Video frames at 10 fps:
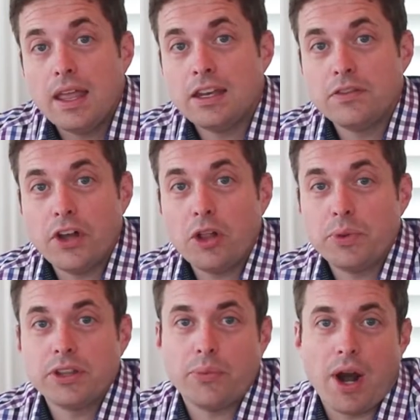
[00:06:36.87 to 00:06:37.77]
In
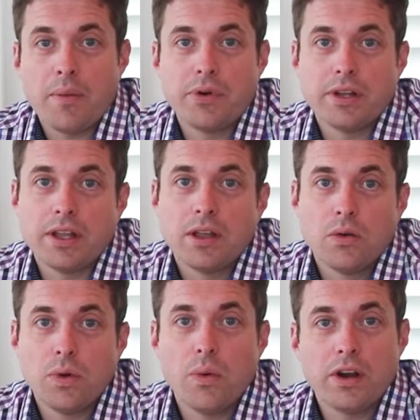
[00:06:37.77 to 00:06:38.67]
developing the property,
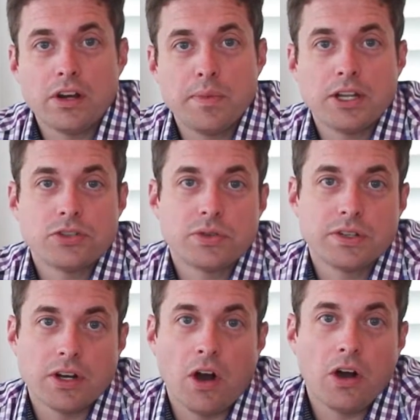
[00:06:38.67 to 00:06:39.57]
we wanted to make
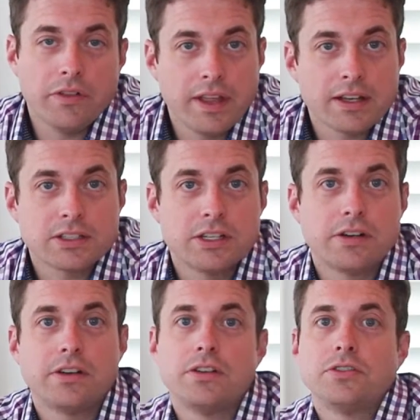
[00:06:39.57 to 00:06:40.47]
sure that all the
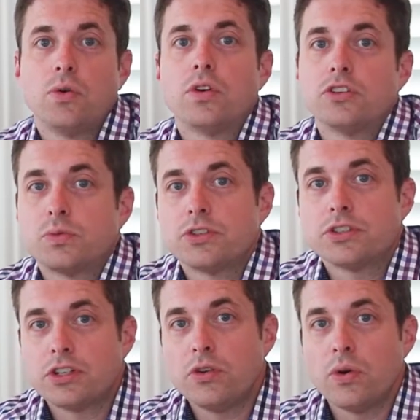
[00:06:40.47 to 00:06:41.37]
exterior doors were
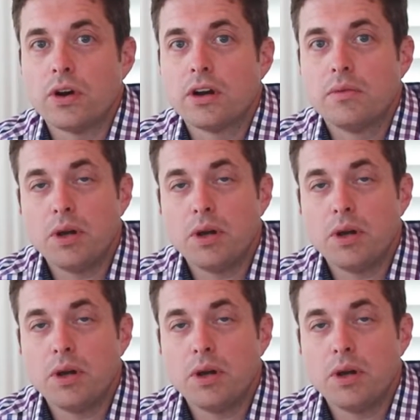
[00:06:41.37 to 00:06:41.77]
secure,